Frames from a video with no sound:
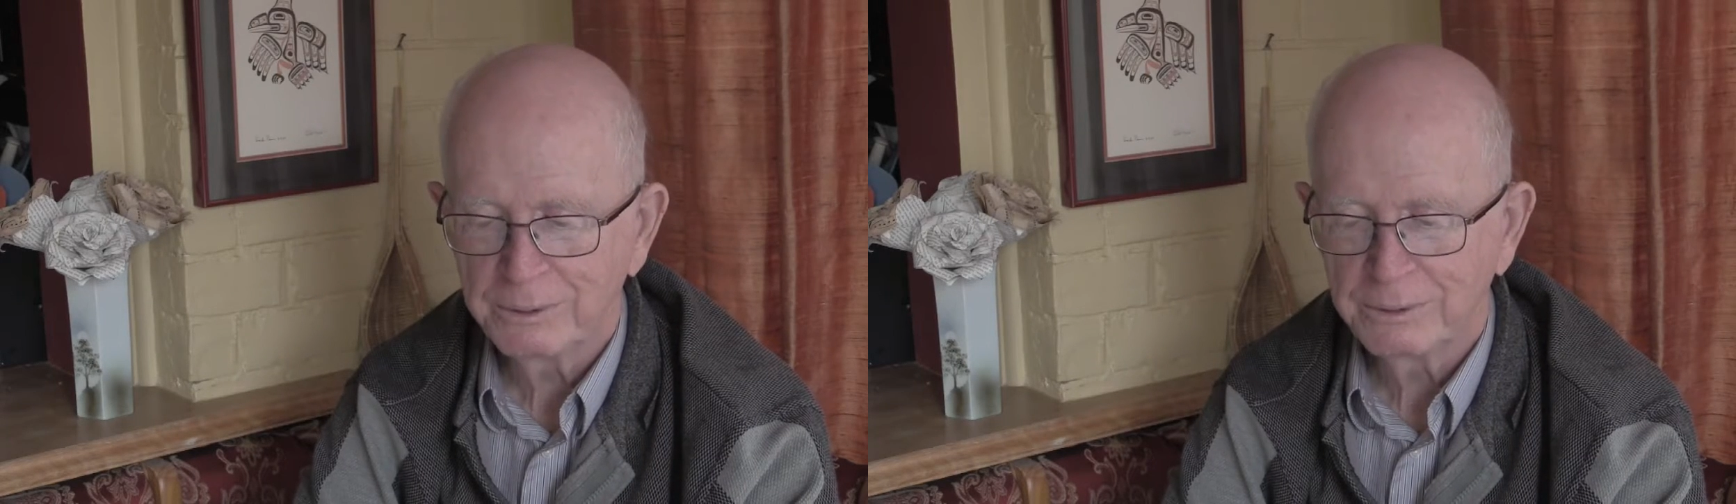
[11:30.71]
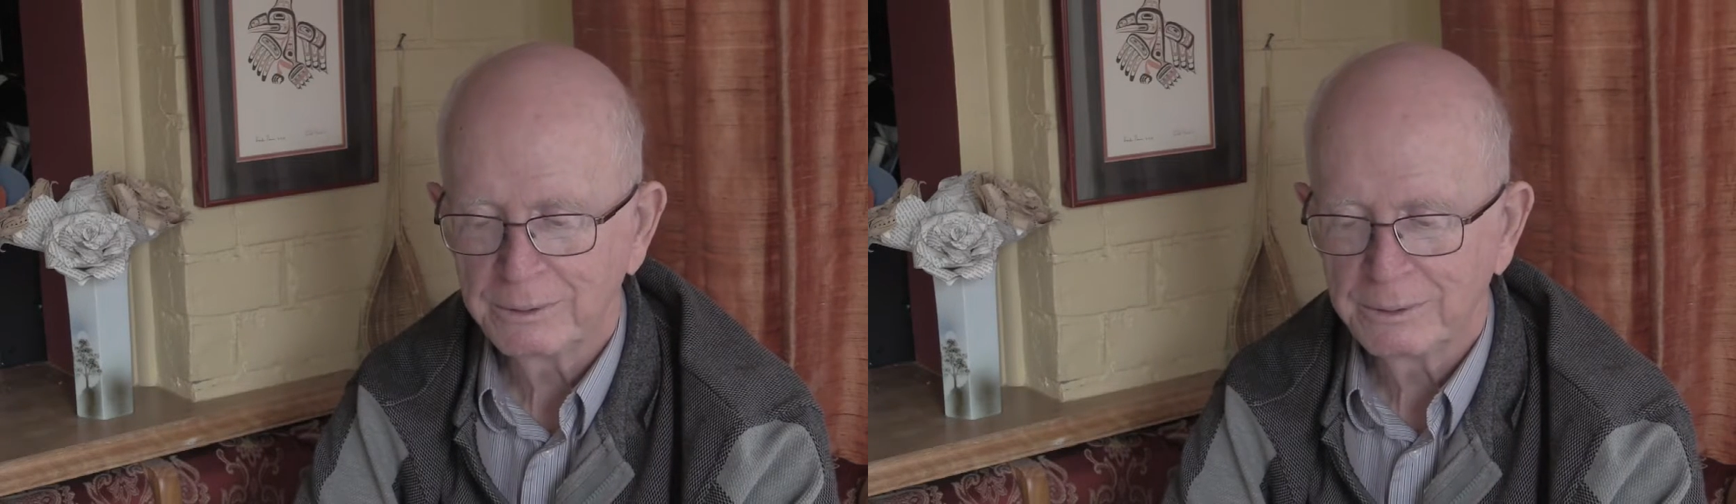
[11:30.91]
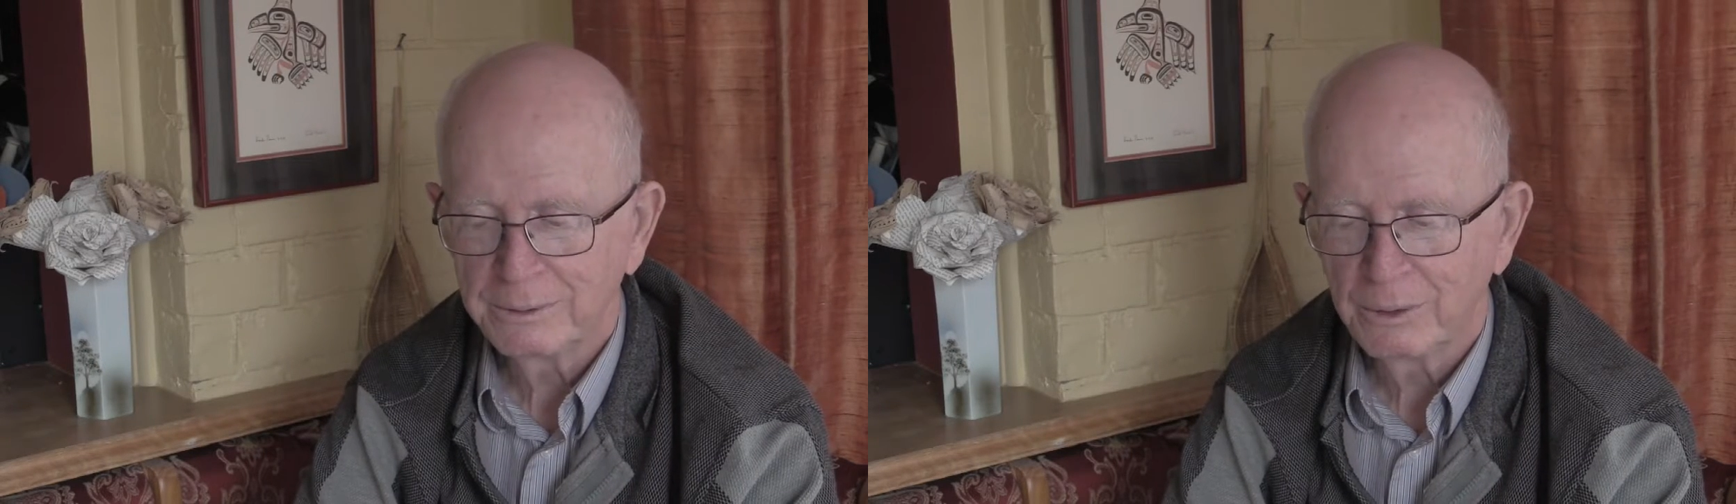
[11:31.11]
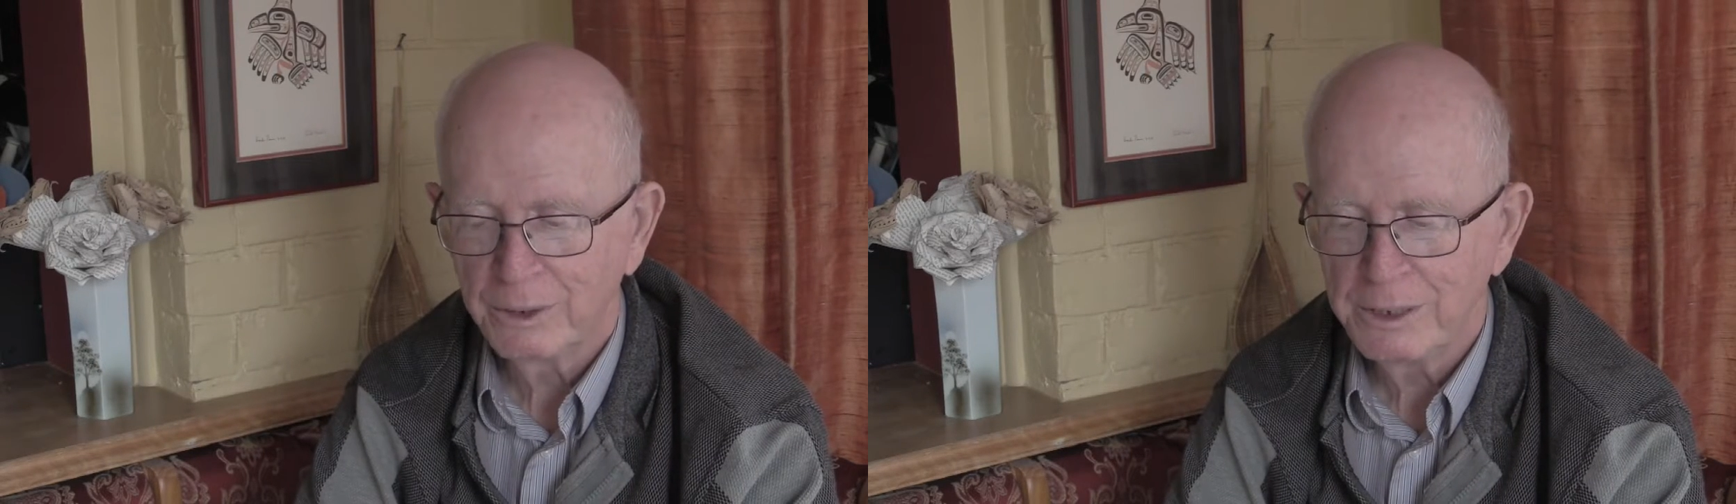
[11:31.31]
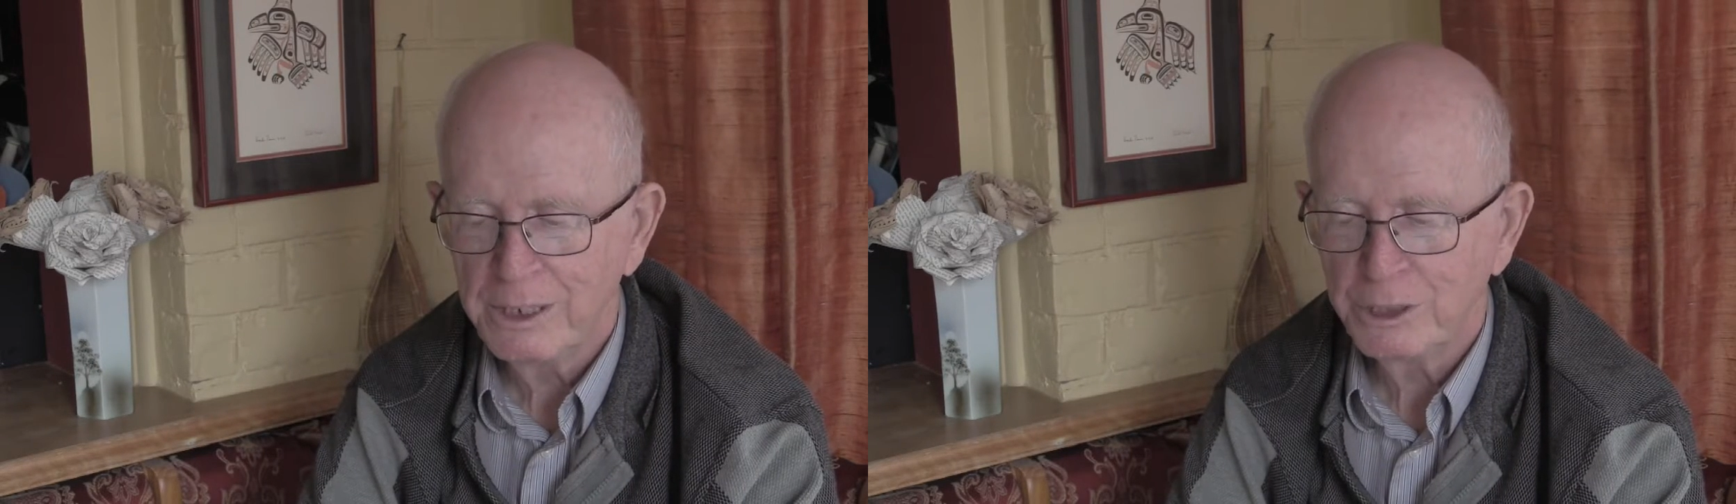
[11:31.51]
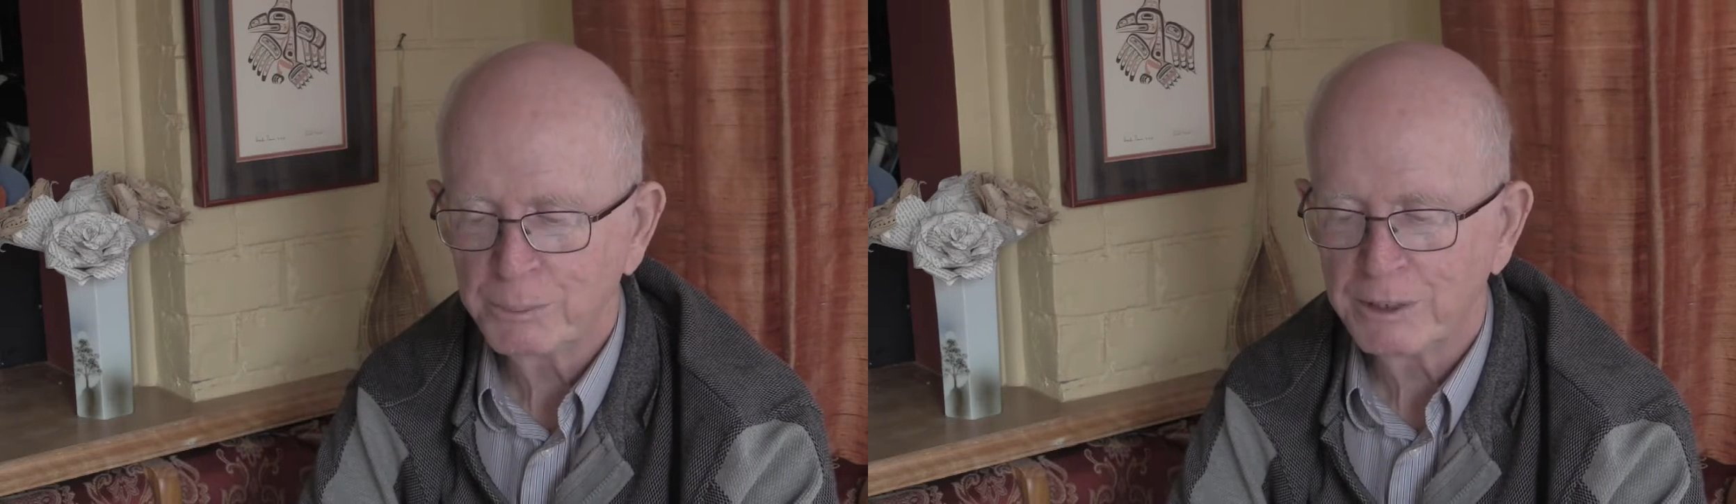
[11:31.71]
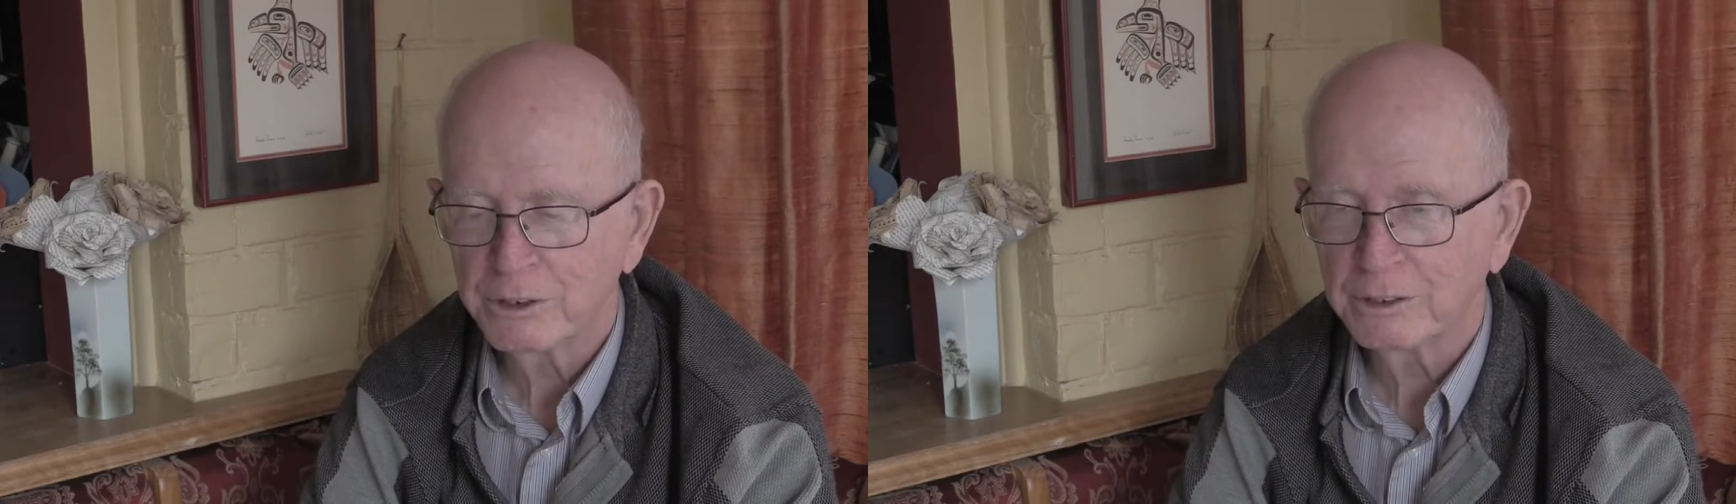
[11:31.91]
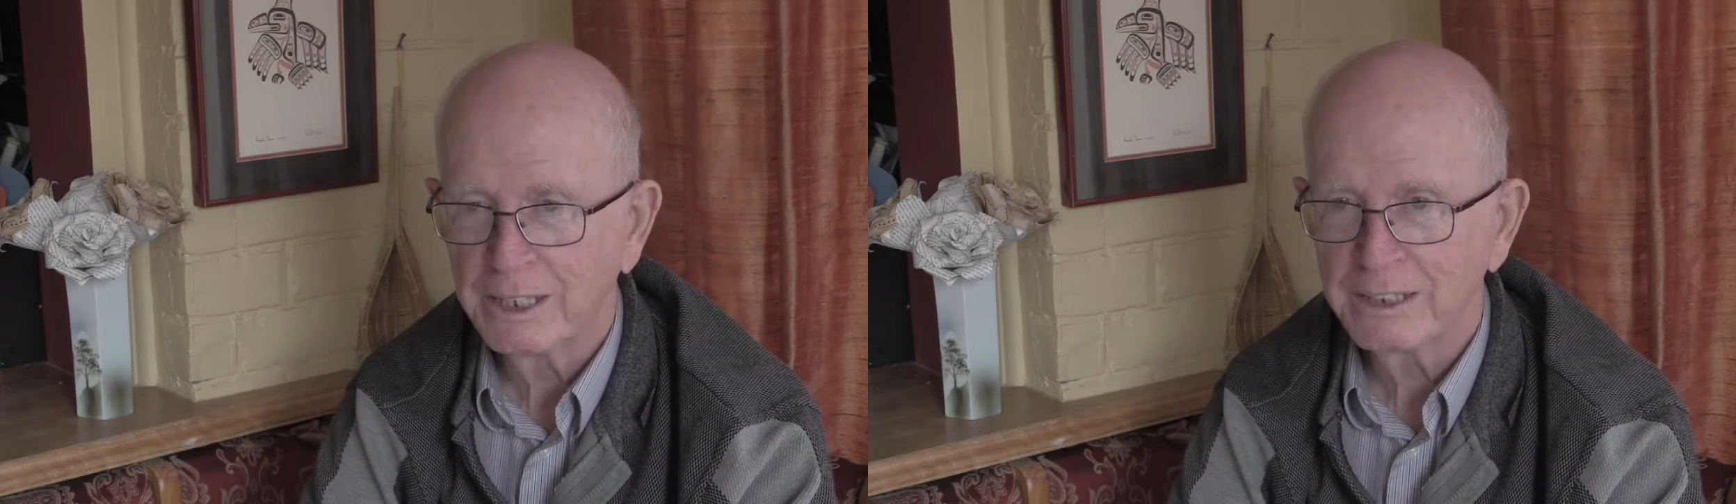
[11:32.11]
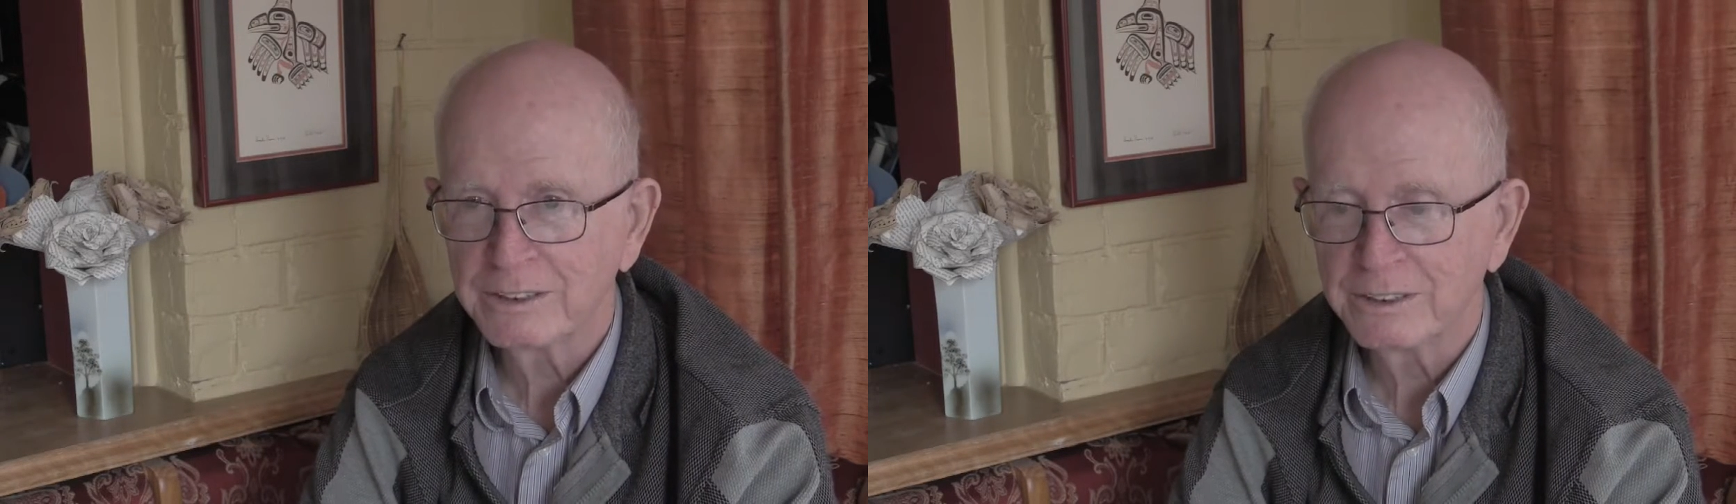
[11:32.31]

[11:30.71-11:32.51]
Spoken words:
or need special glasses,